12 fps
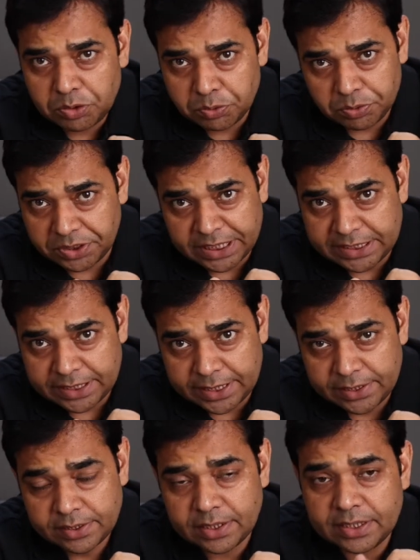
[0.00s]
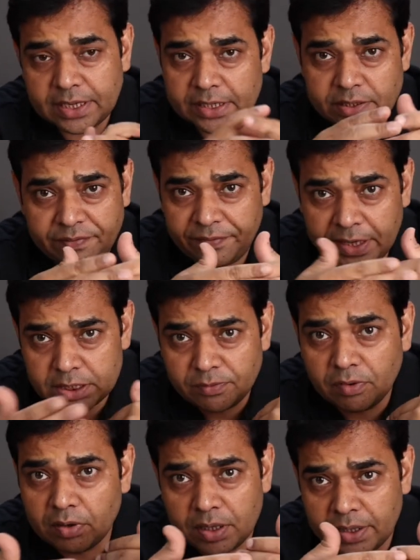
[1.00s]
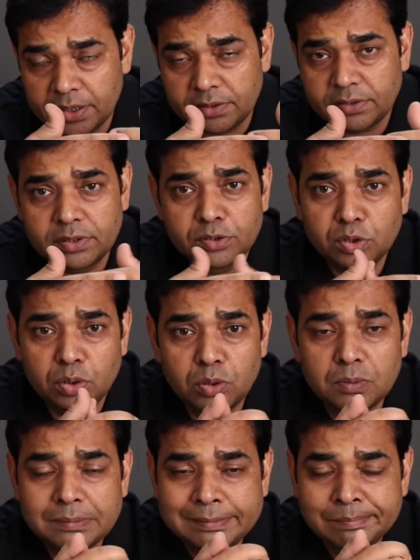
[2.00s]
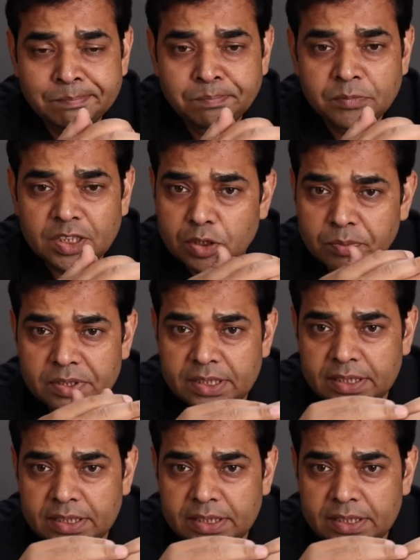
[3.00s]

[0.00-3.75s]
you to change lens. It has a fixed focal length. So you will see